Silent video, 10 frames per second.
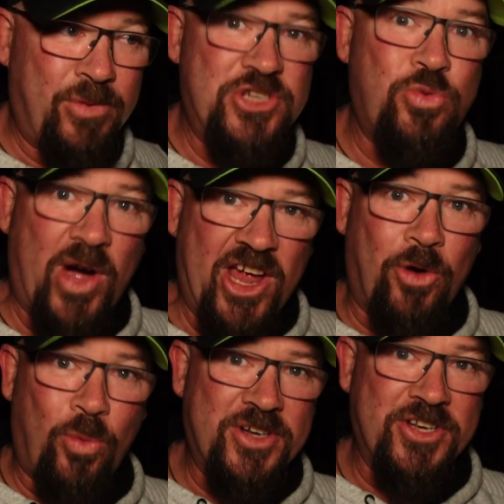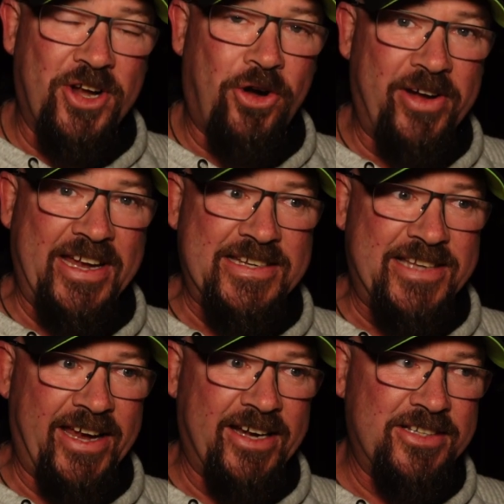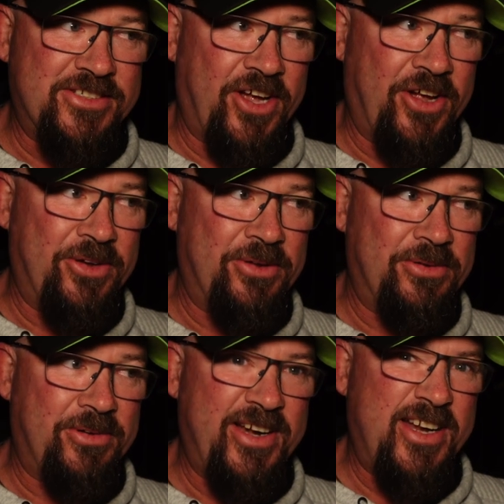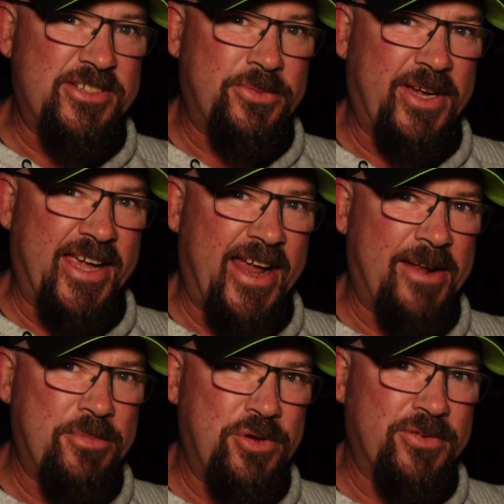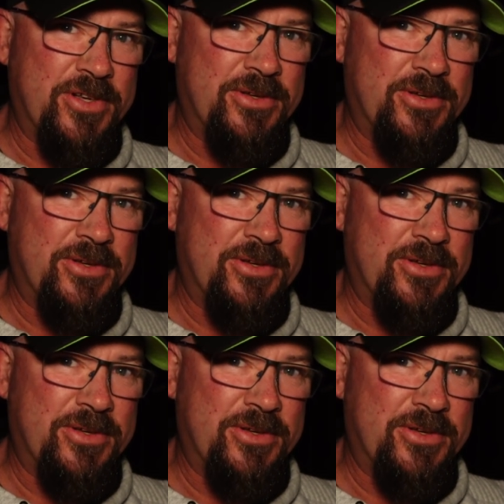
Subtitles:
which way I wanted it orientated, so I needed to work out how to move it.